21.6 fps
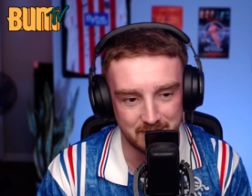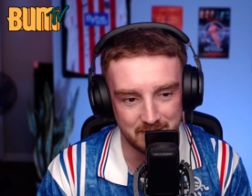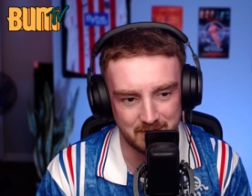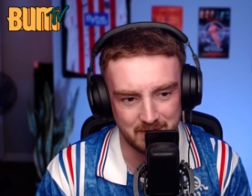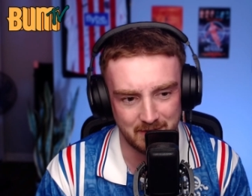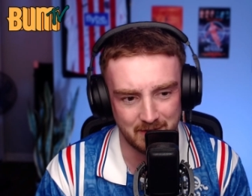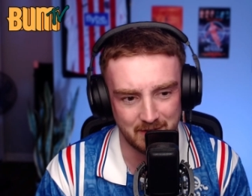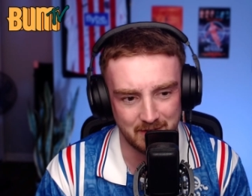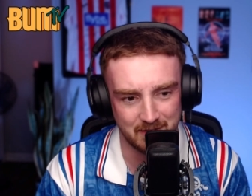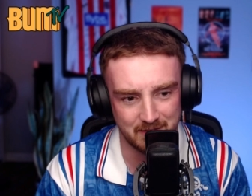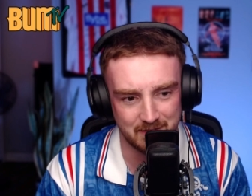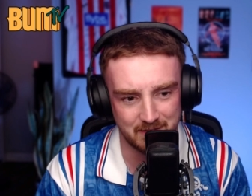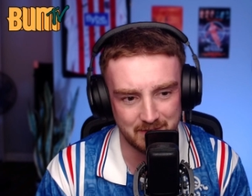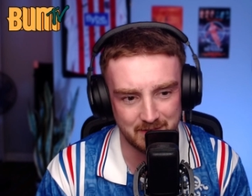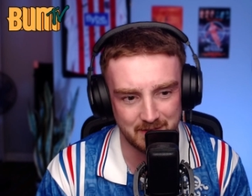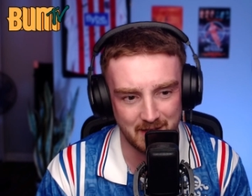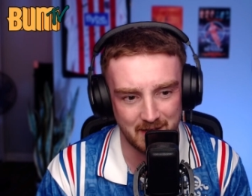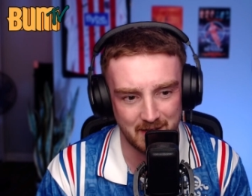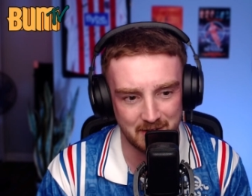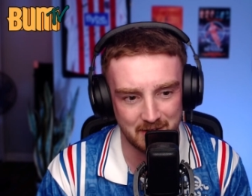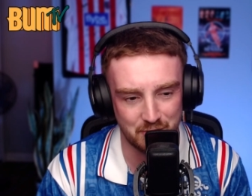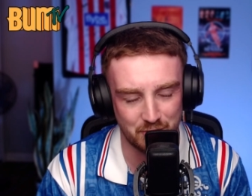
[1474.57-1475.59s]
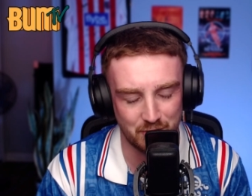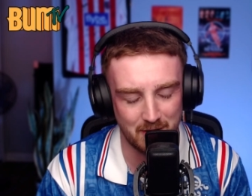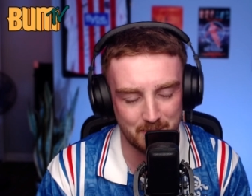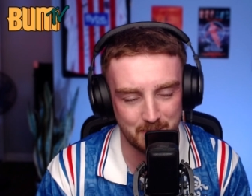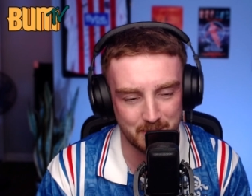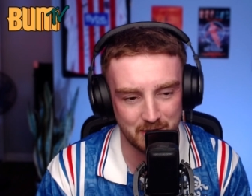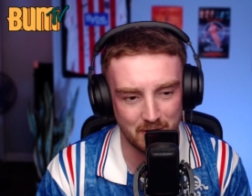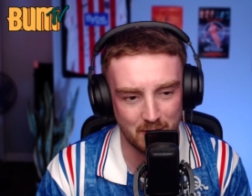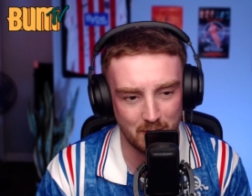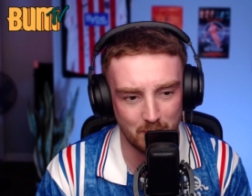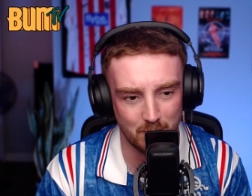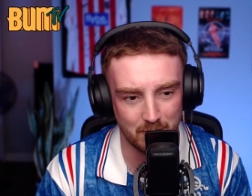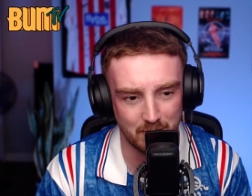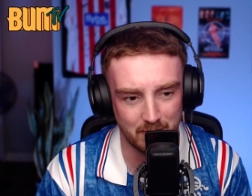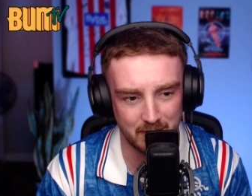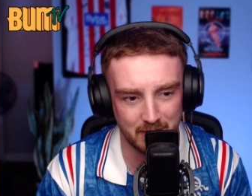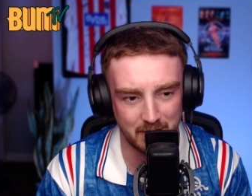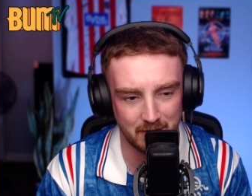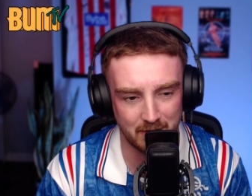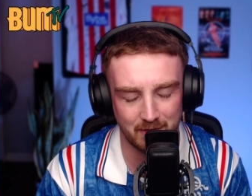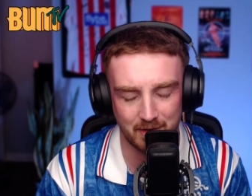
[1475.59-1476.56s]
to to get a scrappy goal
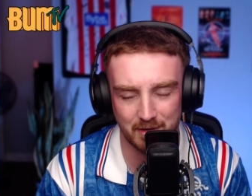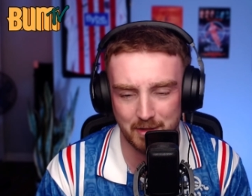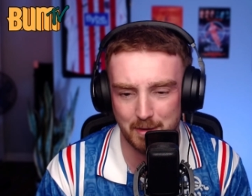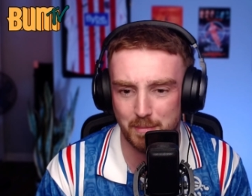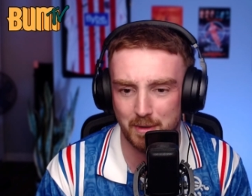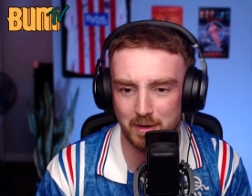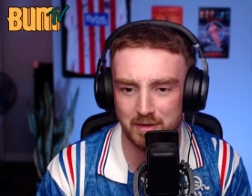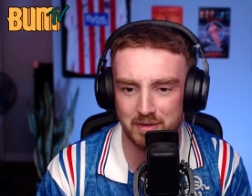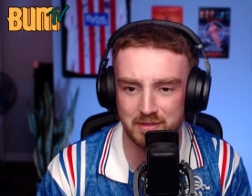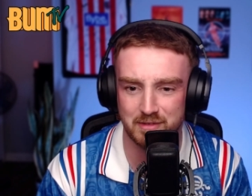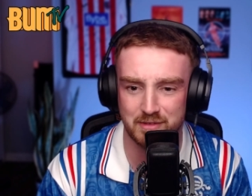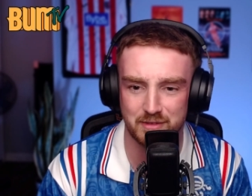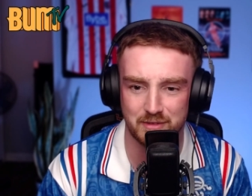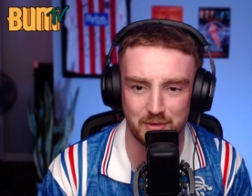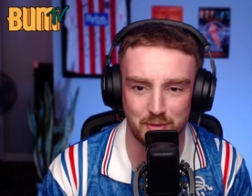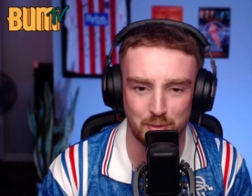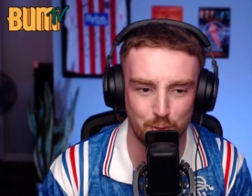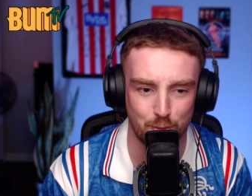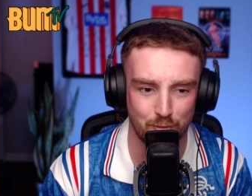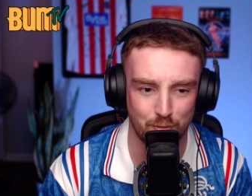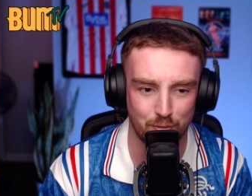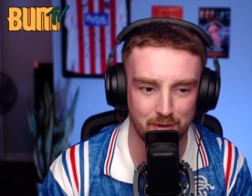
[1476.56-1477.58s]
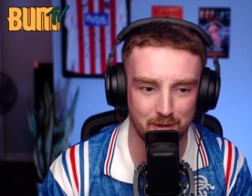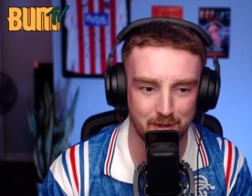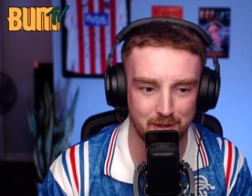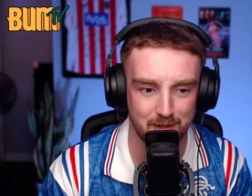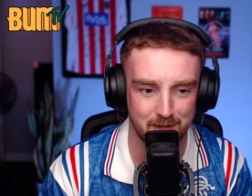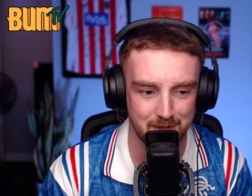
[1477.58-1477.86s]
in around the box or. Uh,